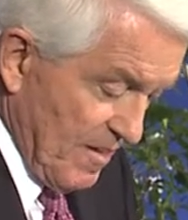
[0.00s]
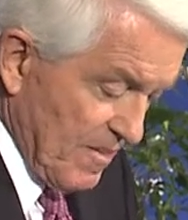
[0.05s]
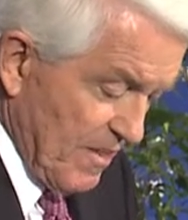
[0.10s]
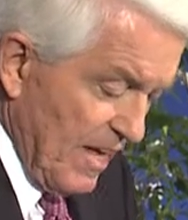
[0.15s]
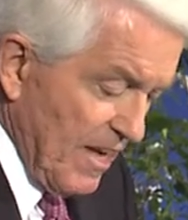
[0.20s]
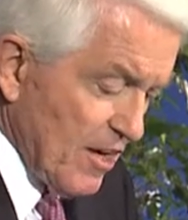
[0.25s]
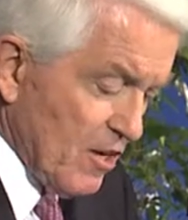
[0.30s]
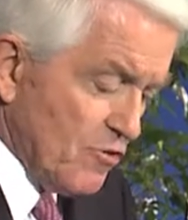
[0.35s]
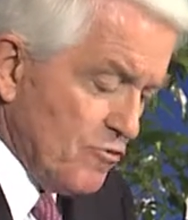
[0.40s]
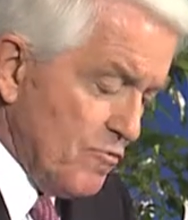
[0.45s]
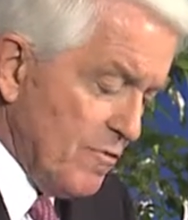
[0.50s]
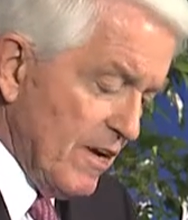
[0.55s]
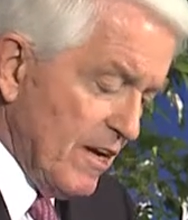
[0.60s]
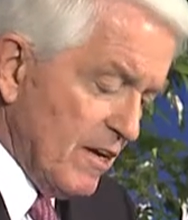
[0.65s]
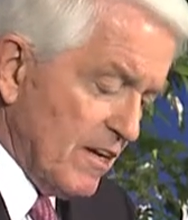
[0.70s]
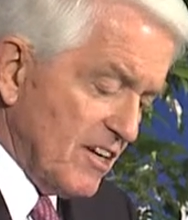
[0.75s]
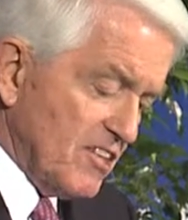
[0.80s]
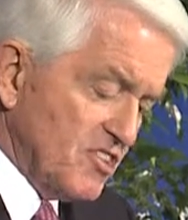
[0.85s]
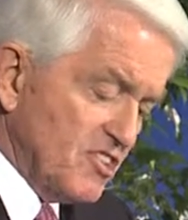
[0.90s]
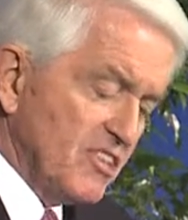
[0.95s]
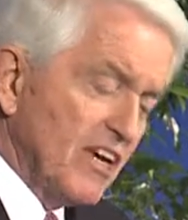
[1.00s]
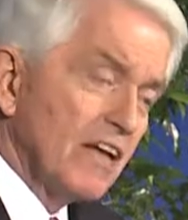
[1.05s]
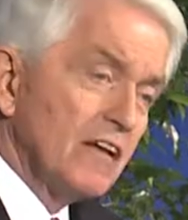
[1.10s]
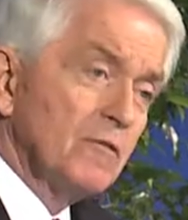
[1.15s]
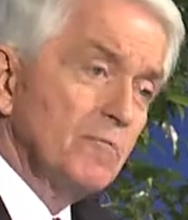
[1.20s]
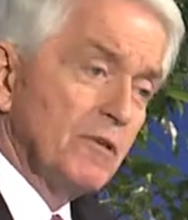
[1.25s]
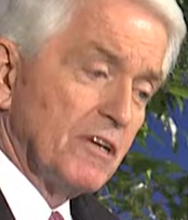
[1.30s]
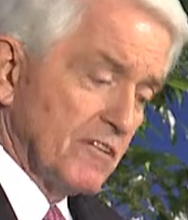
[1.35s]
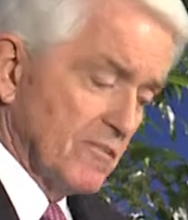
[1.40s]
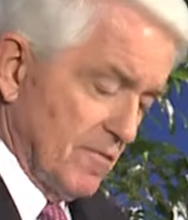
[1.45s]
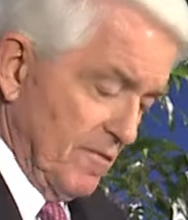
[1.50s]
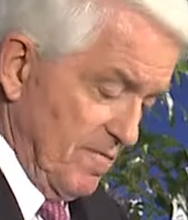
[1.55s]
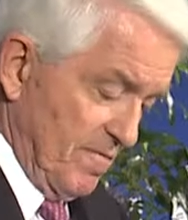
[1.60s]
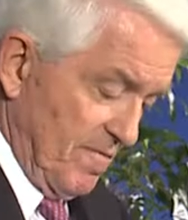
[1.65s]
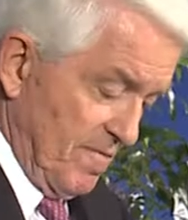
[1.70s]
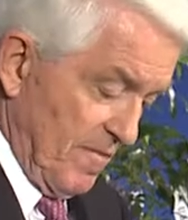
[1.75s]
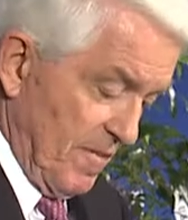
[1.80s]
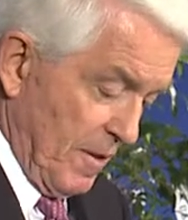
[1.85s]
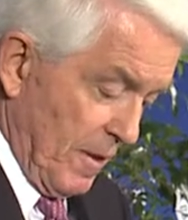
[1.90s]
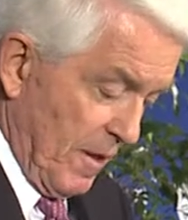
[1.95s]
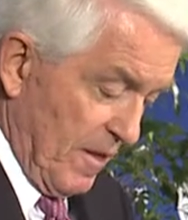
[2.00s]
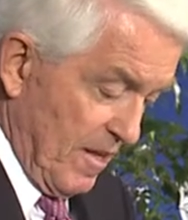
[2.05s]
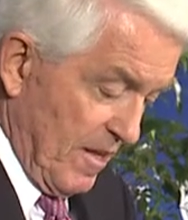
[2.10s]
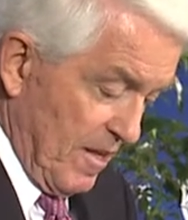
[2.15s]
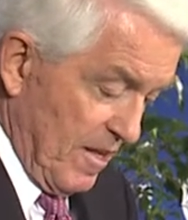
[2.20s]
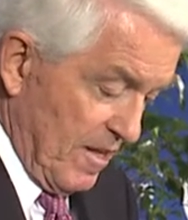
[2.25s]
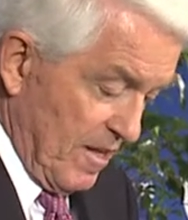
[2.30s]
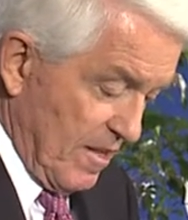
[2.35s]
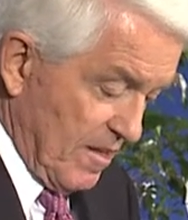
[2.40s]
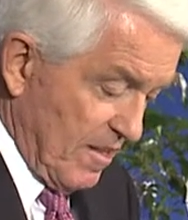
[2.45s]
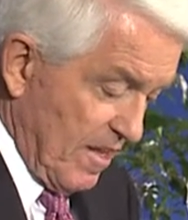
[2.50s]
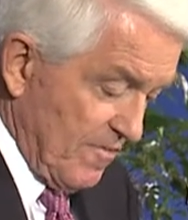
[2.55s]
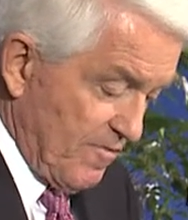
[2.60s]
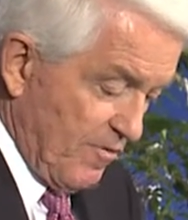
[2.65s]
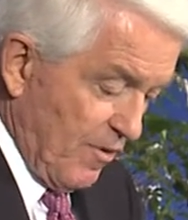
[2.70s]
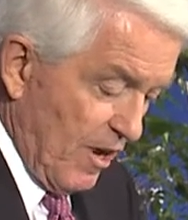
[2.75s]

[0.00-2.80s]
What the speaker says: They agree on a settlement. They